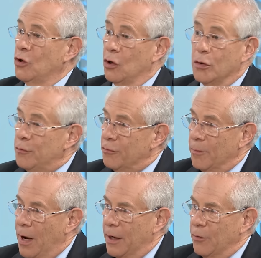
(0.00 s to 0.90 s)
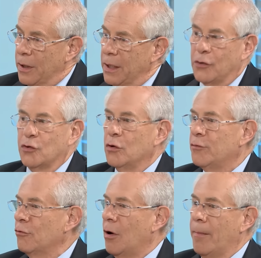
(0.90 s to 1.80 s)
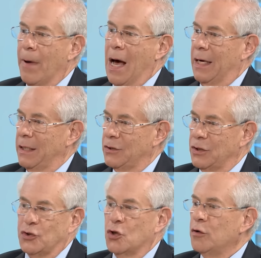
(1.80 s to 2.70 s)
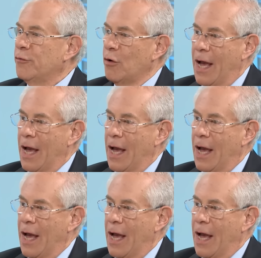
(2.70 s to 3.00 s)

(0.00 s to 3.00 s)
good for migraine. It's good for our bodies. It's good for